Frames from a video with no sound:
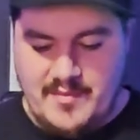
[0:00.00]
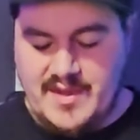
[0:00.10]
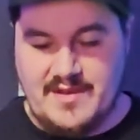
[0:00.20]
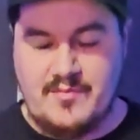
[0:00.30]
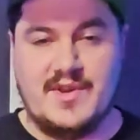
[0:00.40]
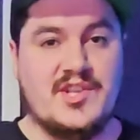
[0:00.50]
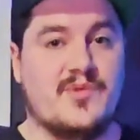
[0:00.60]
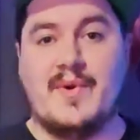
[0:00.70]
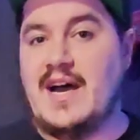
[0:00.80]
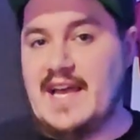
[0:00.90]
but when you
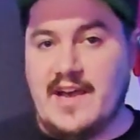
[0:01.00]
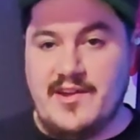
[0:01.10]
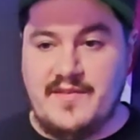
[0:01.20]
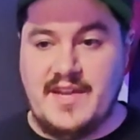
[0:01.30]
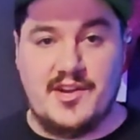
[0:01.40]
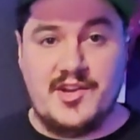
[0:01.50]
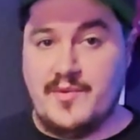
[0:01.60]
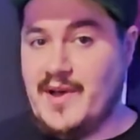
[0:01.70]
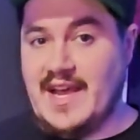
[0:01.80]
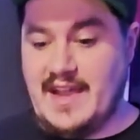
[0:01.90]
buy out a vendor, you
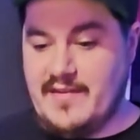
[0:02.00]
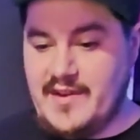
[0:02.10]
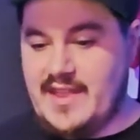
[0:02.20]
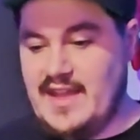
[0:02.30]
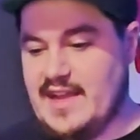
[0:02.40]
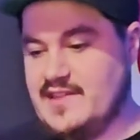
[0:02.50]
buy everything,